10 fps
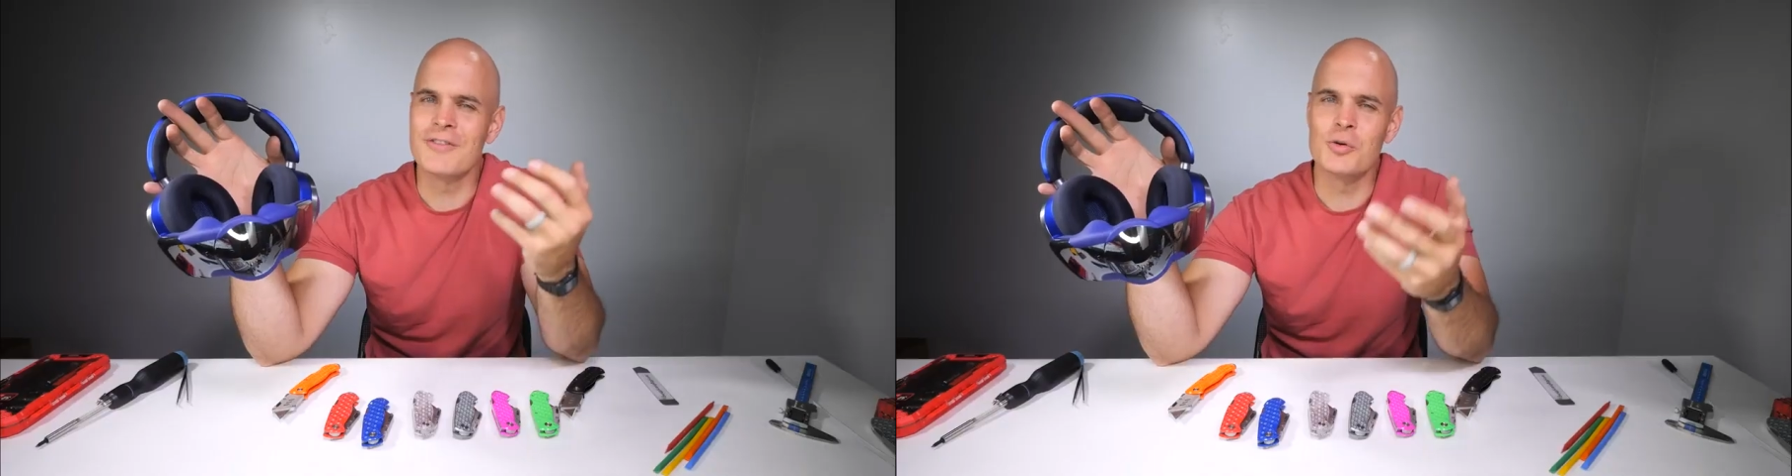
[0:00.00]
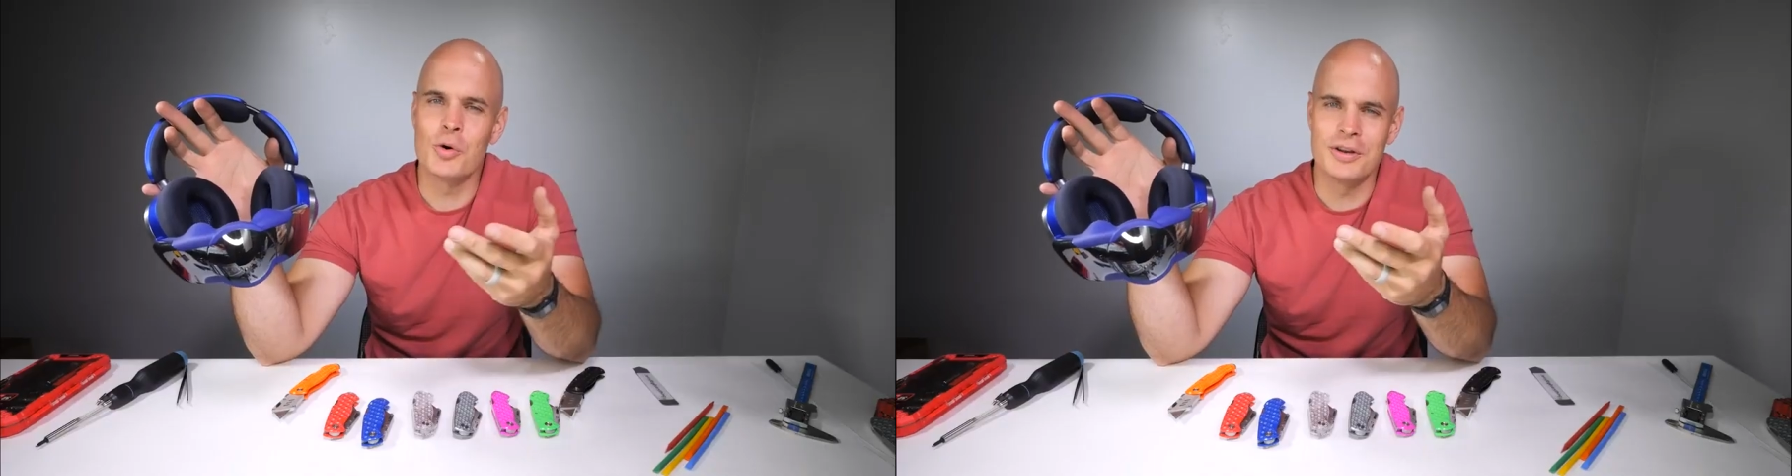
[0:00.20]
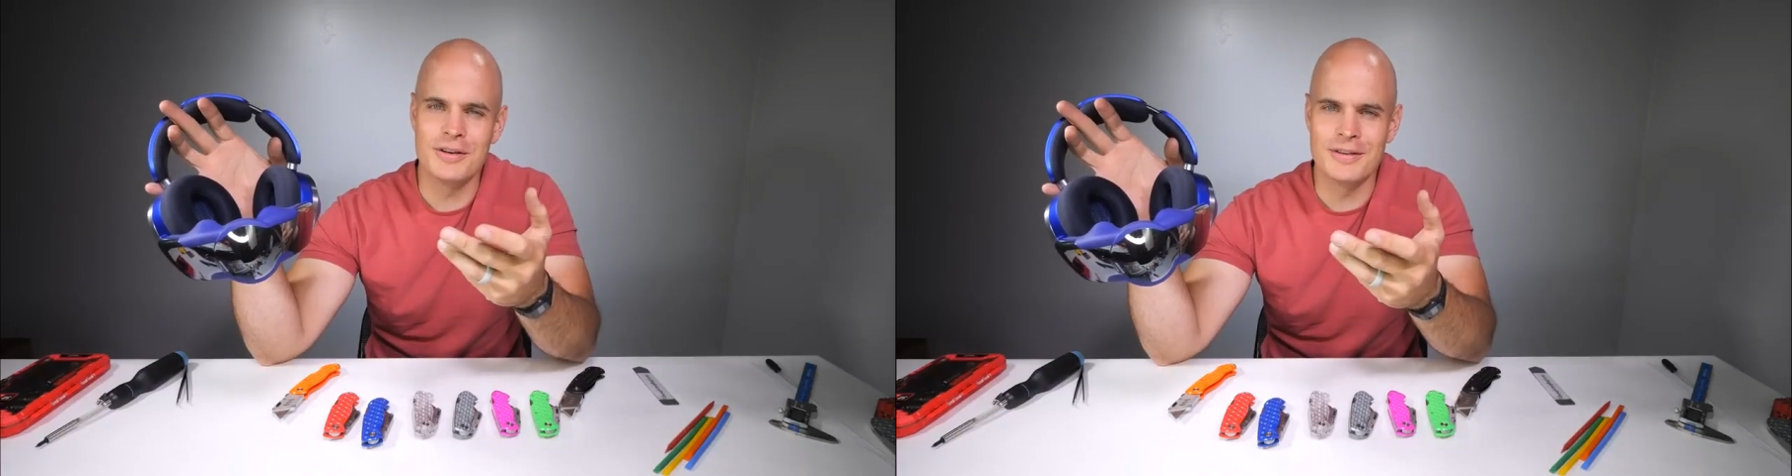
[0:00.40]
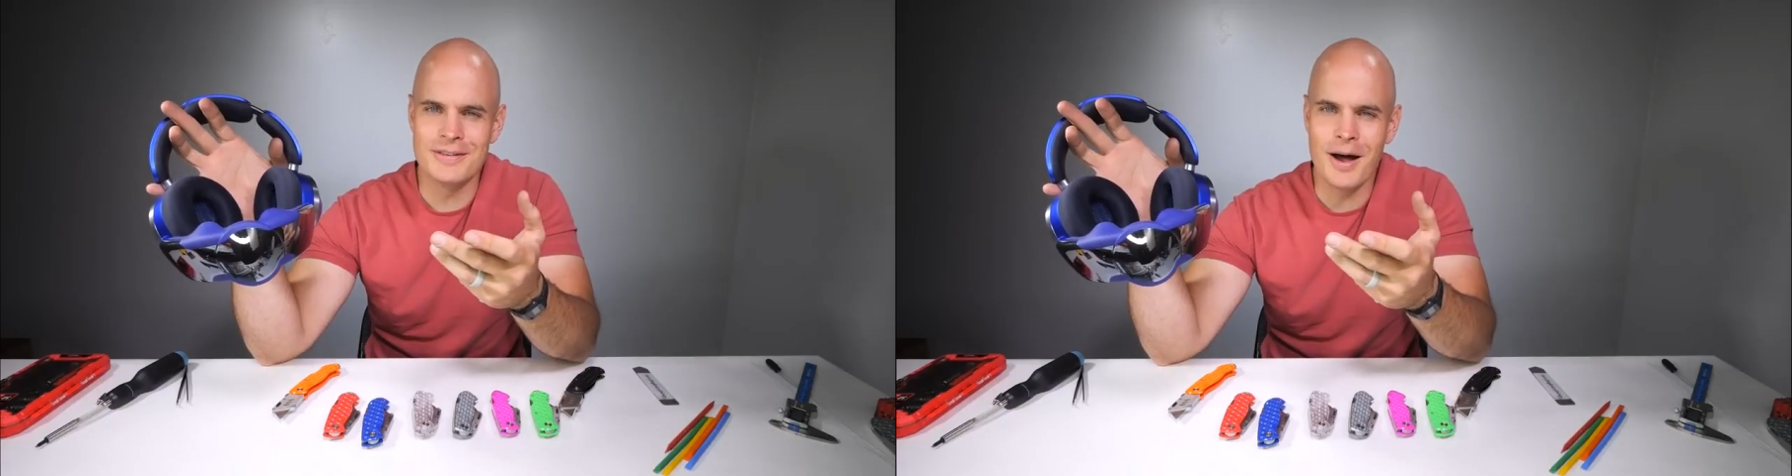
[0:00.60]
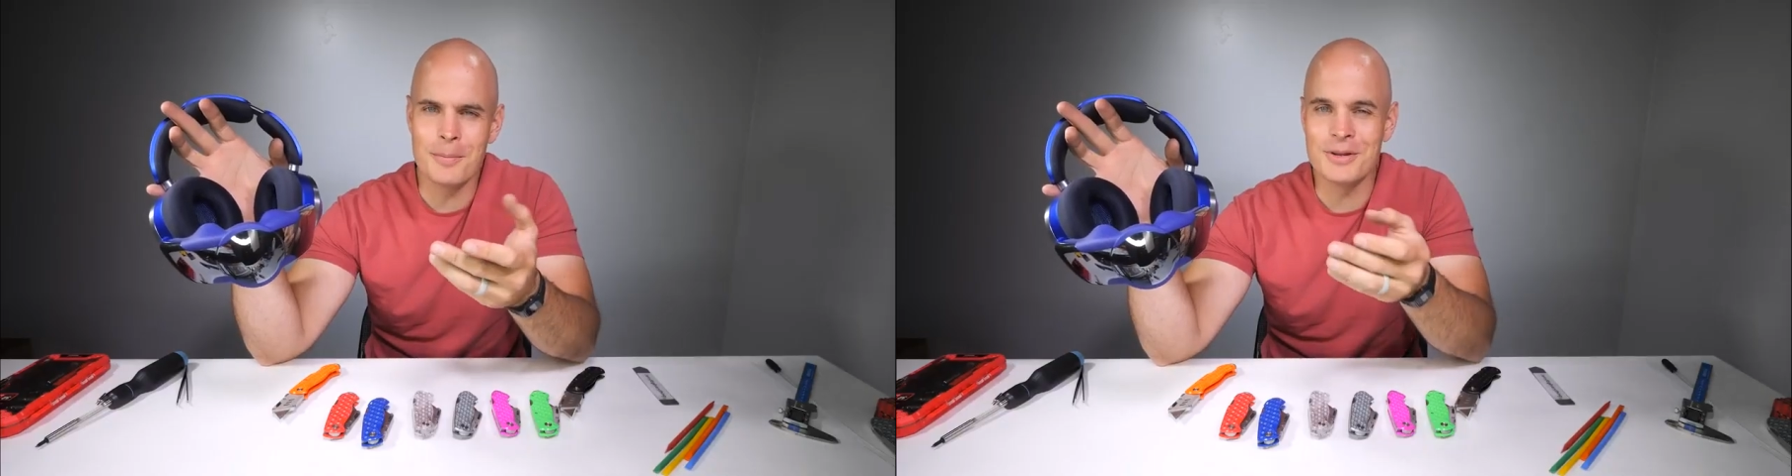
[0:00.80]
everyone into
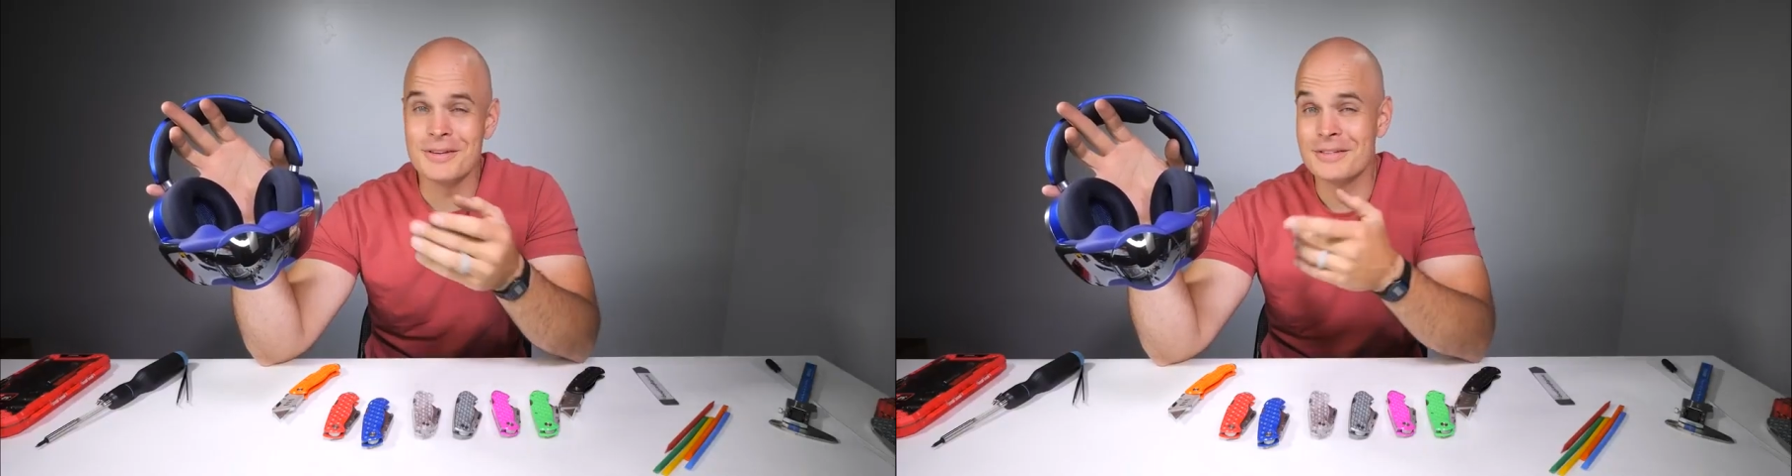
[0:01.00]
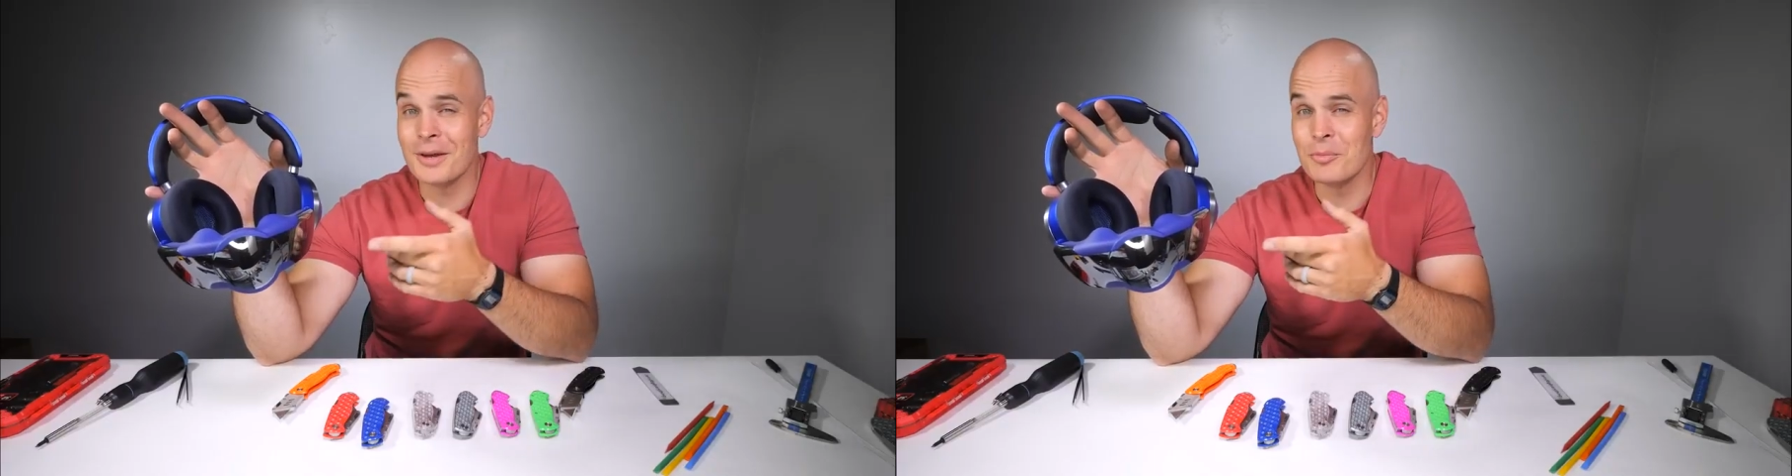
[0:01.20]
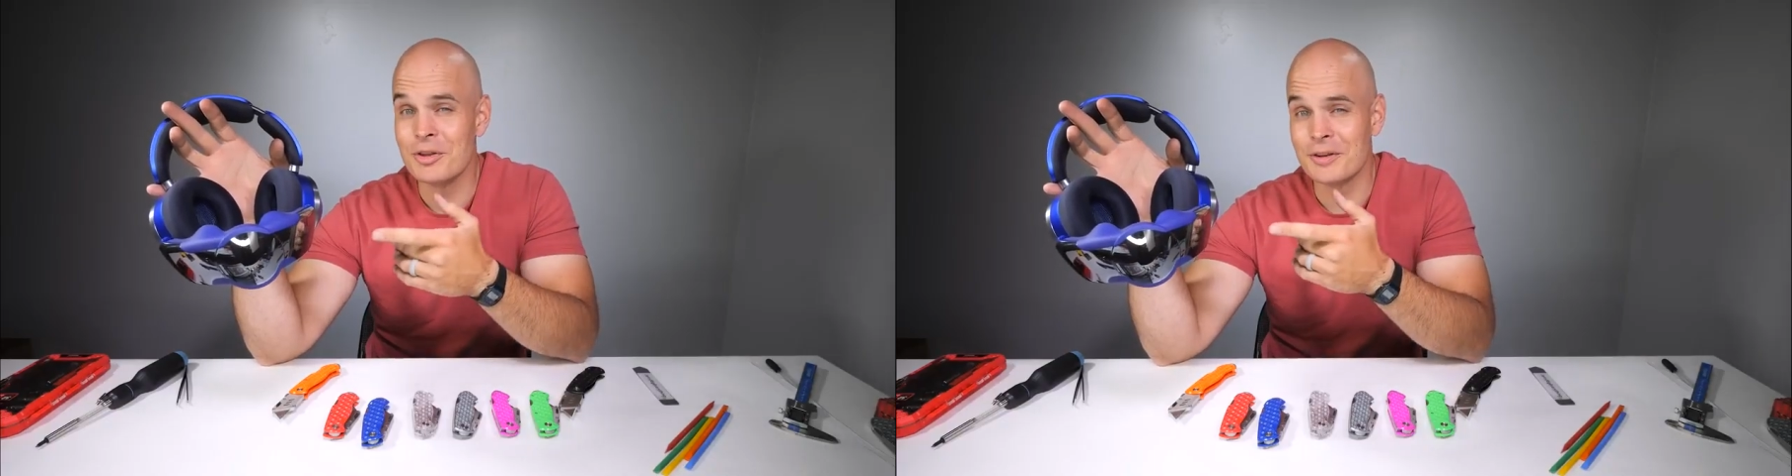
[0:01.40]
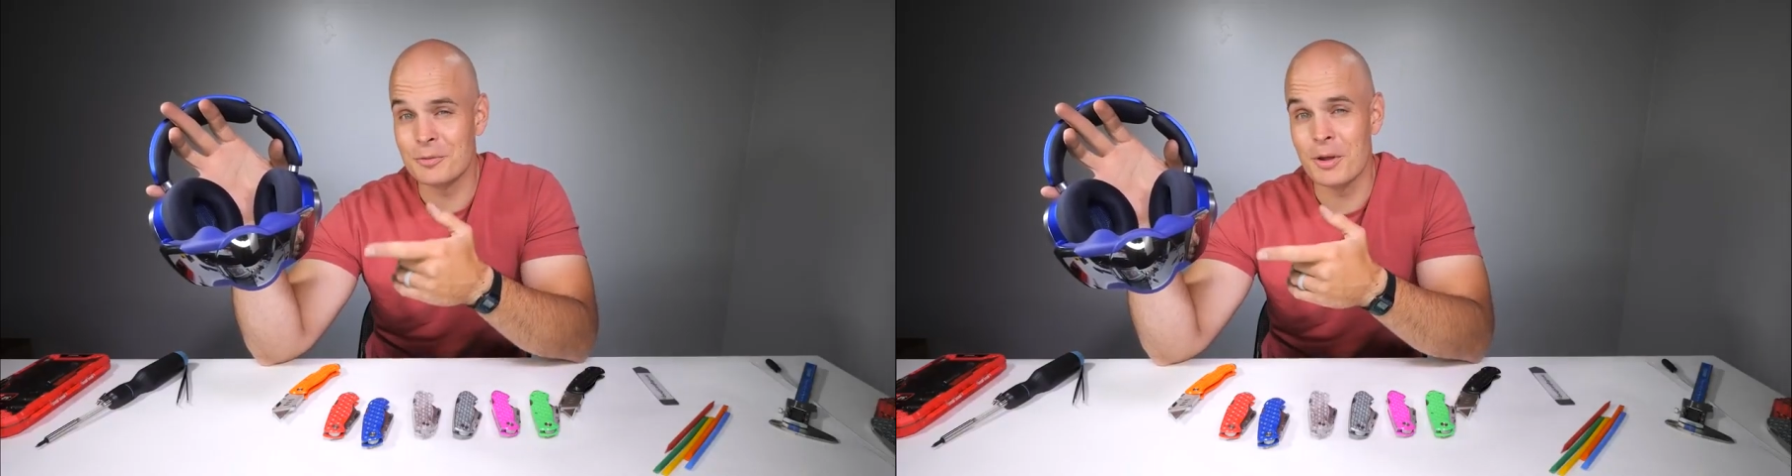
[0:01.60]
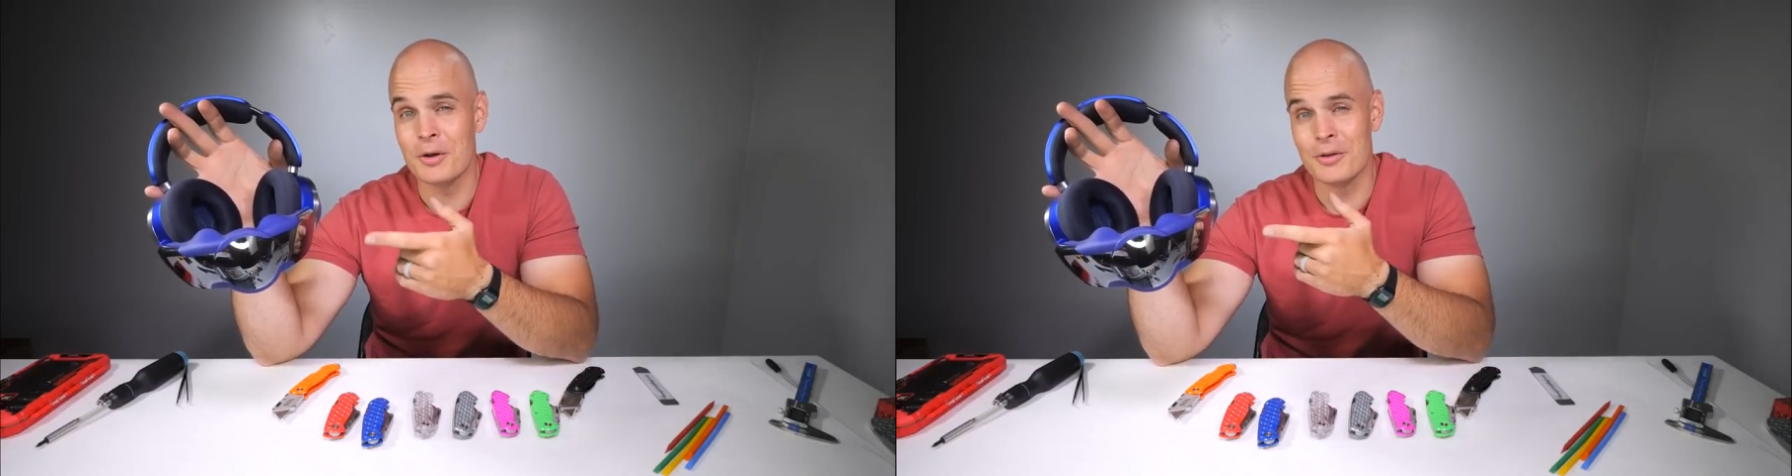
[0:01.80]
zombies, something
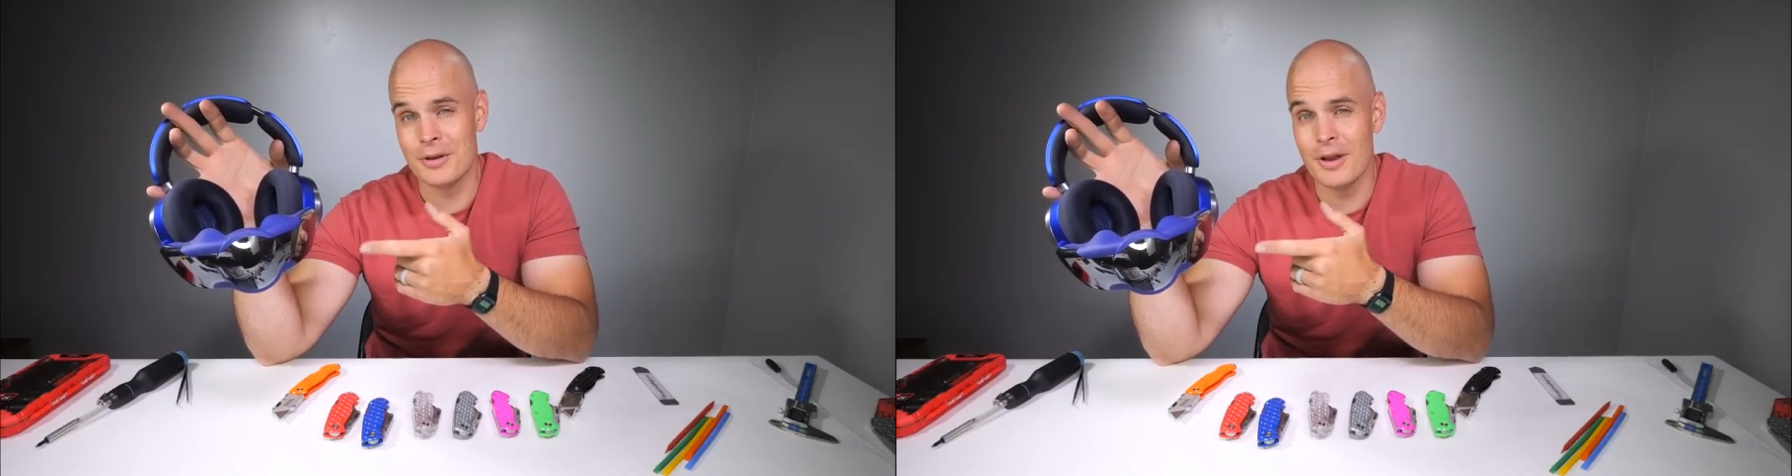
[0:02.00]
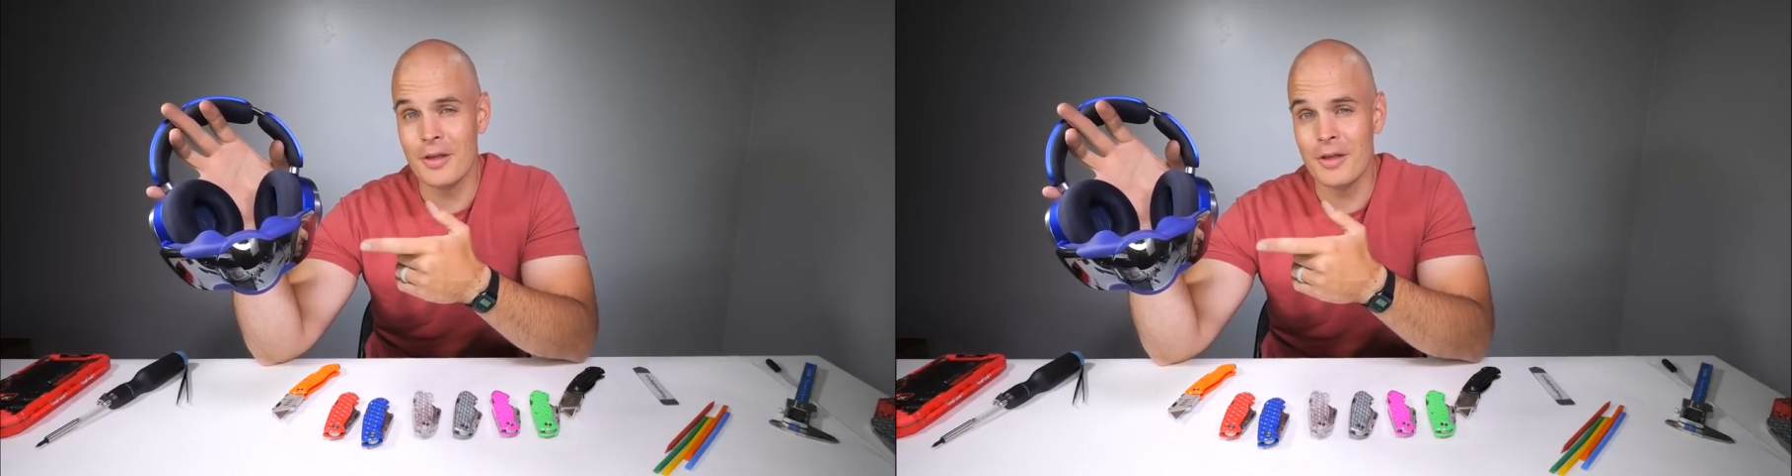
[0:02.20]
is better than